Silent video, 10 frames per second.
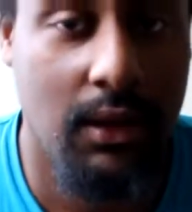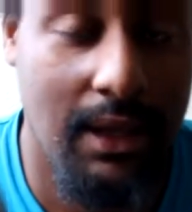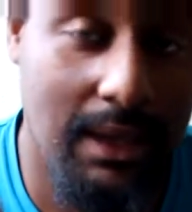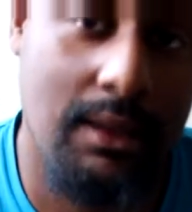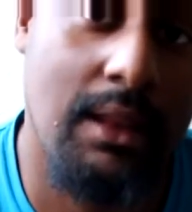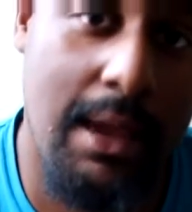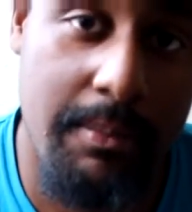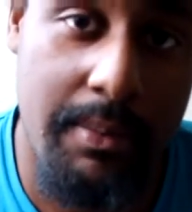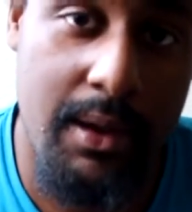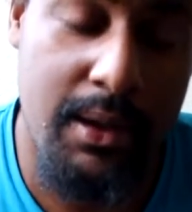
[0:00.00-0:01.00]
hit the
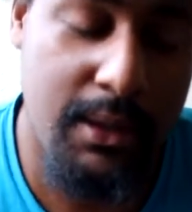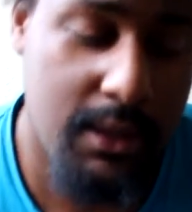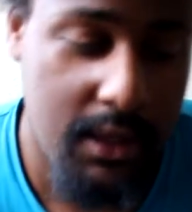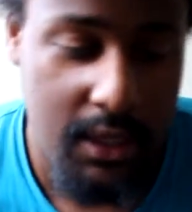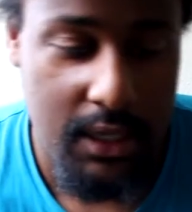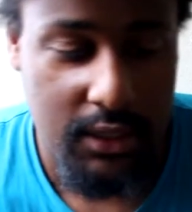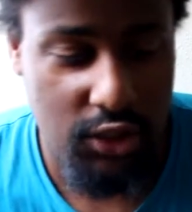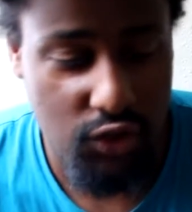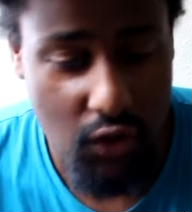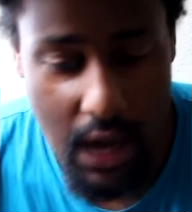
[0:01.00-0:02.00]
like button,
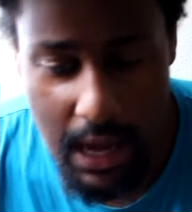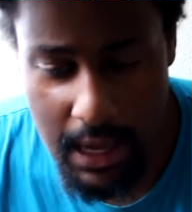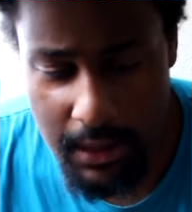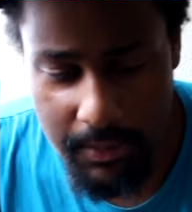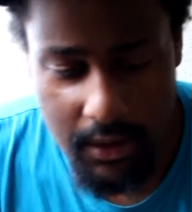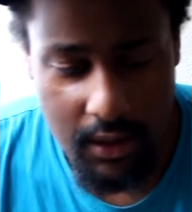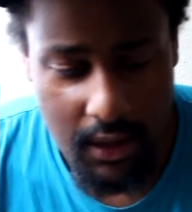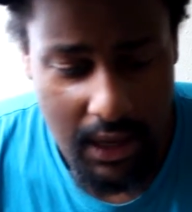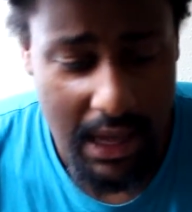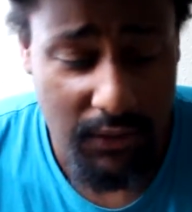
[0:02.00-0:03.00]
subscribe,
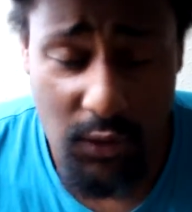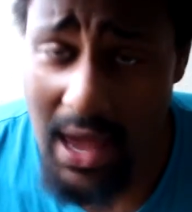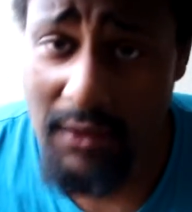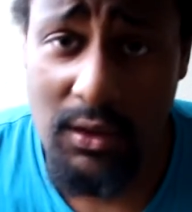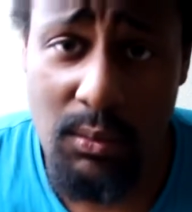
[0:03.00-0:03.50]
and if you have any